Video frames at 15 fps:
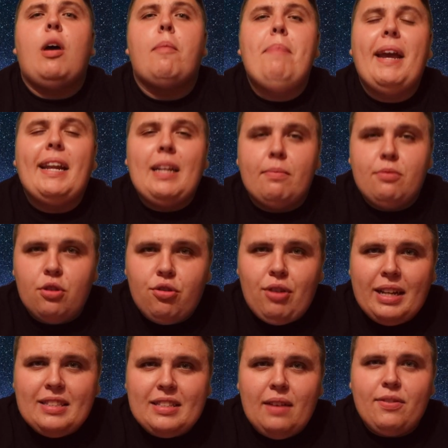So I picked up some
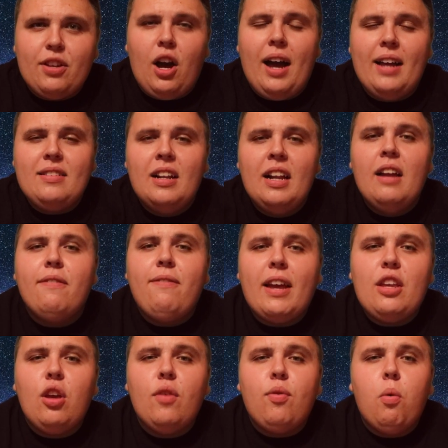great stuff, guys.
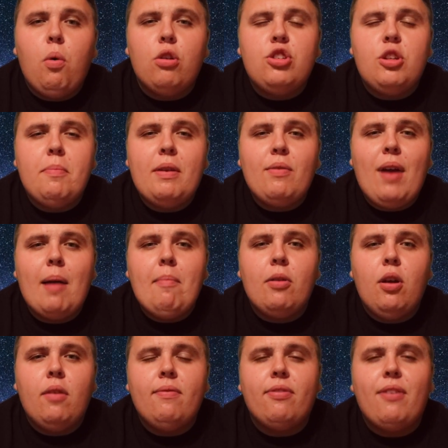Thank you for watching me
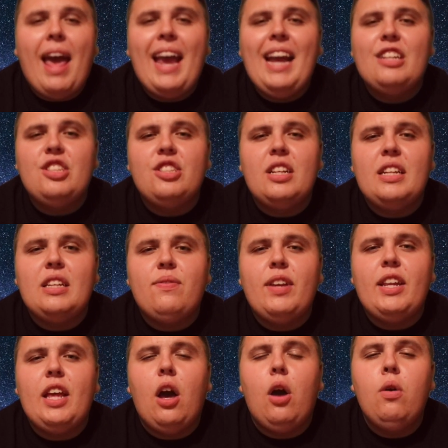ramble on for ages in this
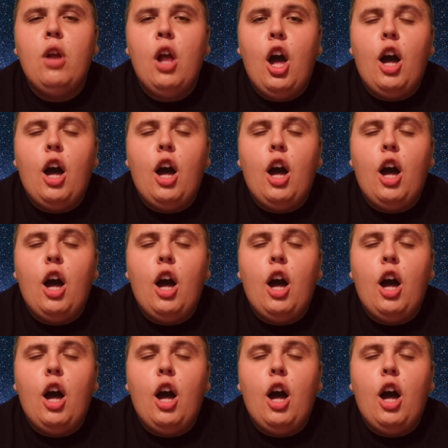video.